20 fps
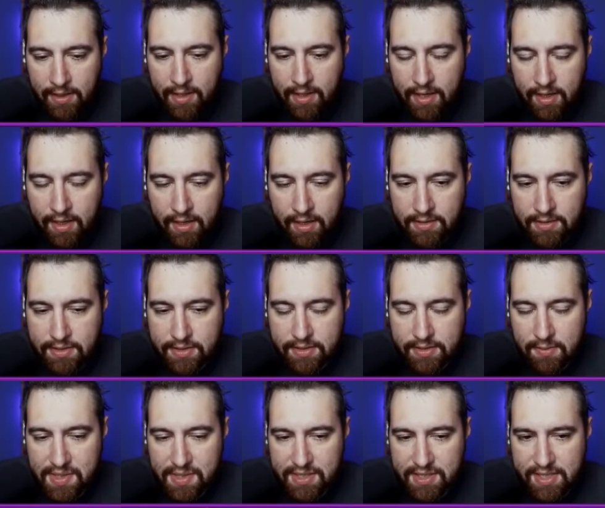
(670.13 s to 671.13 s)
And
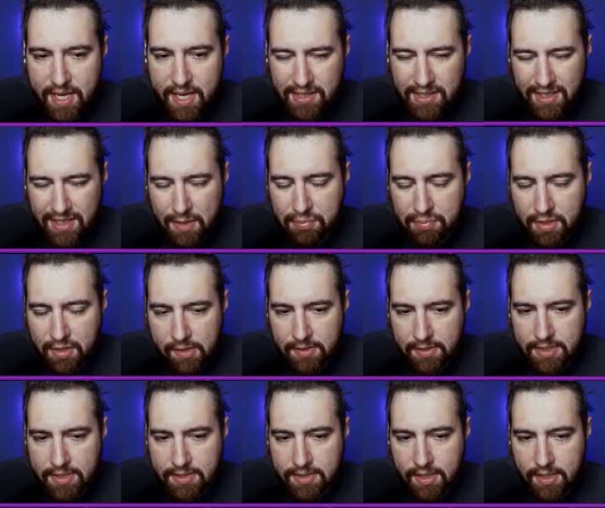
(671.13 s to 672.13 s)
the mistake that I
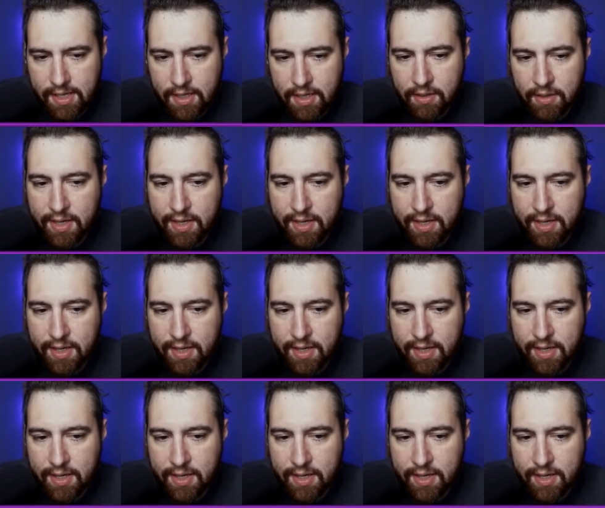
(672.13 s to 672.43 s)
probably did here